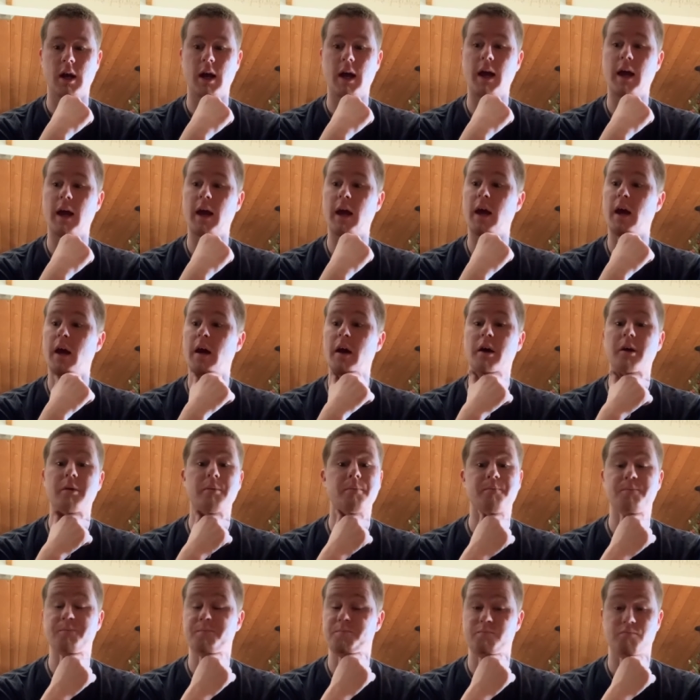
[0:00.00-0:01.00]
and
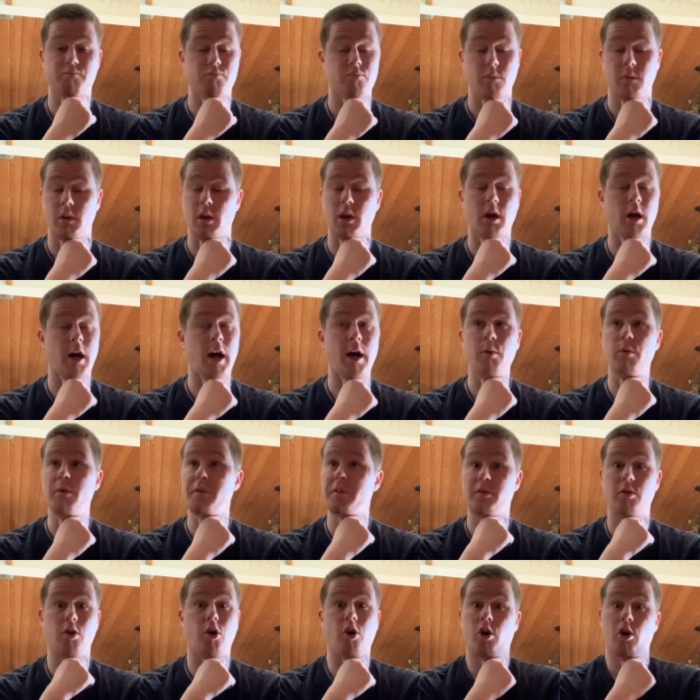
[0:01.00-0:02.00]
I
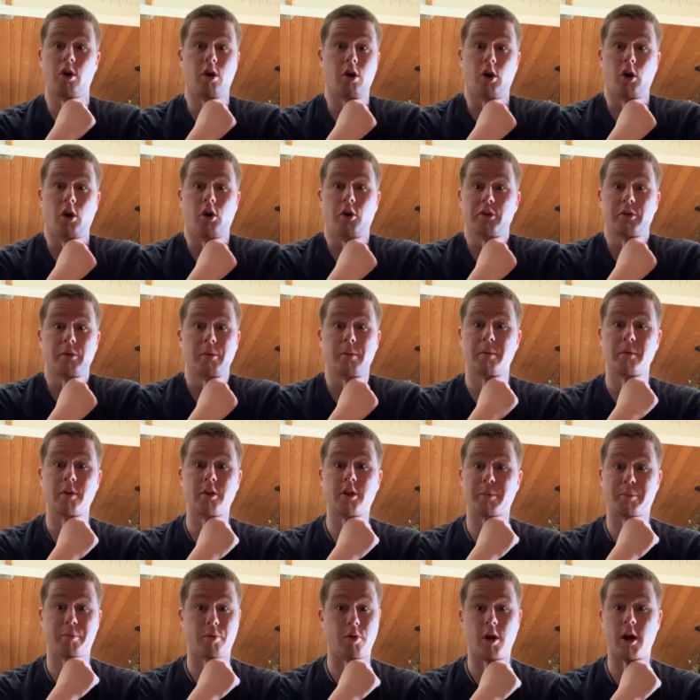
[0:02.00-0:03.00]
was ultimately
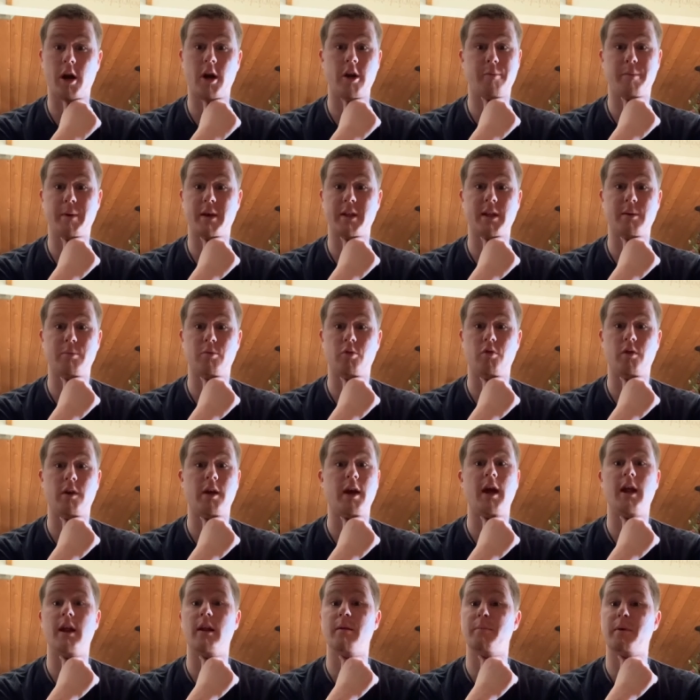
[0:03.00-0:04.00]
surprised by that movie,
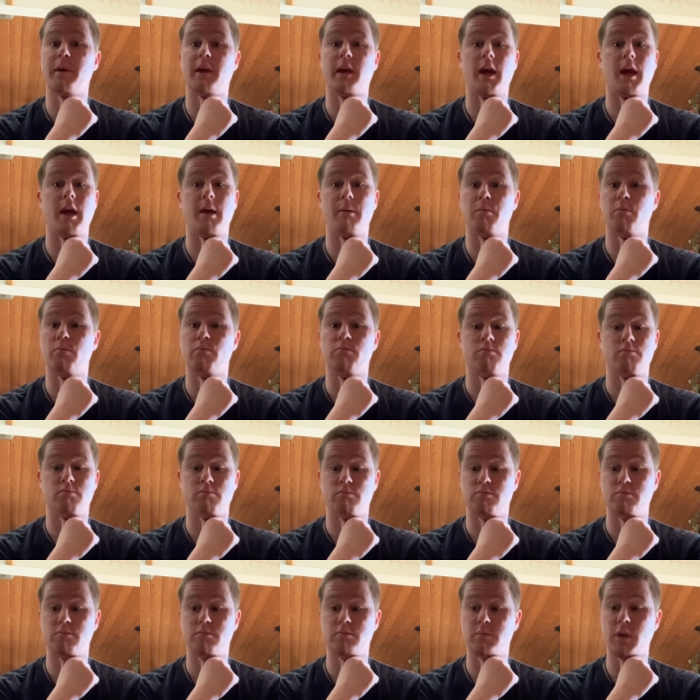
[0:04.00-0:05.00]
and it became
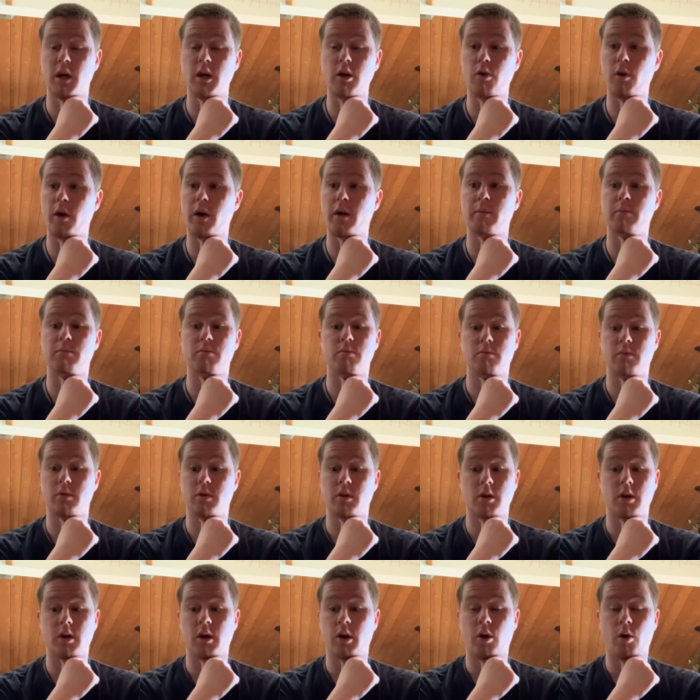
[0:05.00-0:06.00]
not only
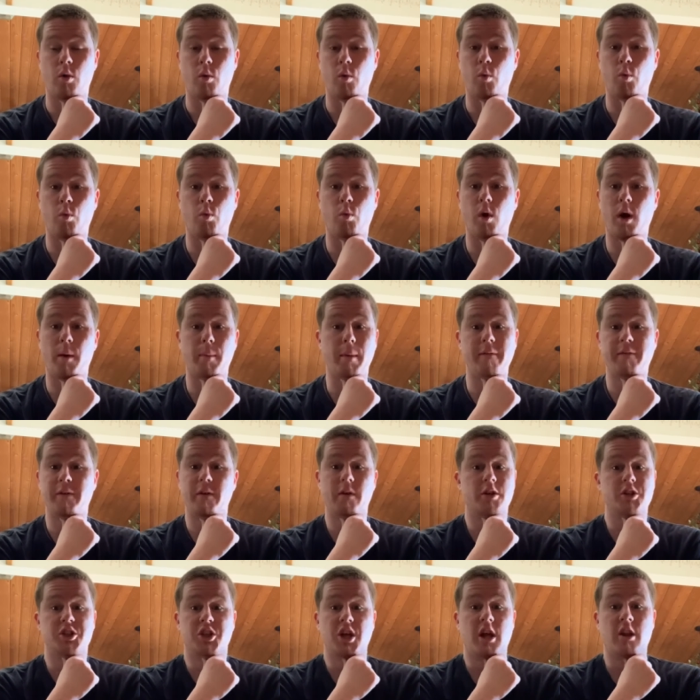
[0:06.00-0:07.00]
one of my
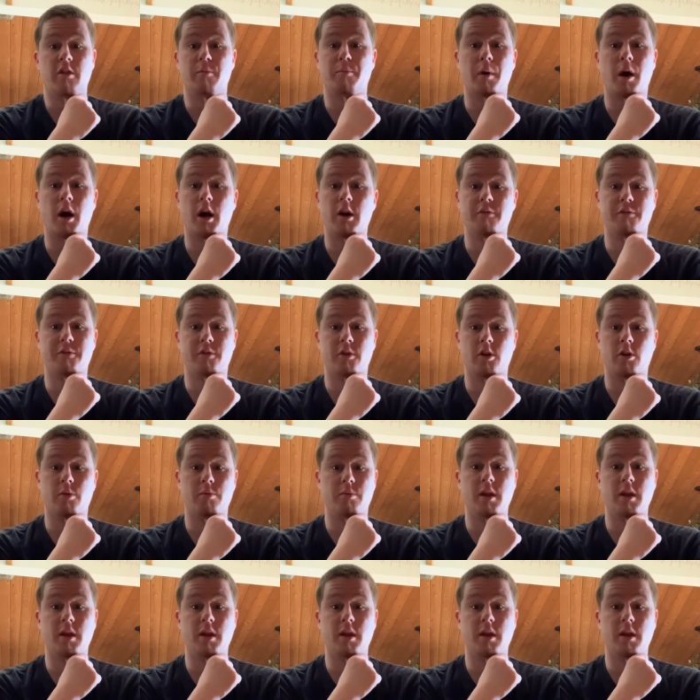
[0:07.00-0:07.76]
favorite James Bond films,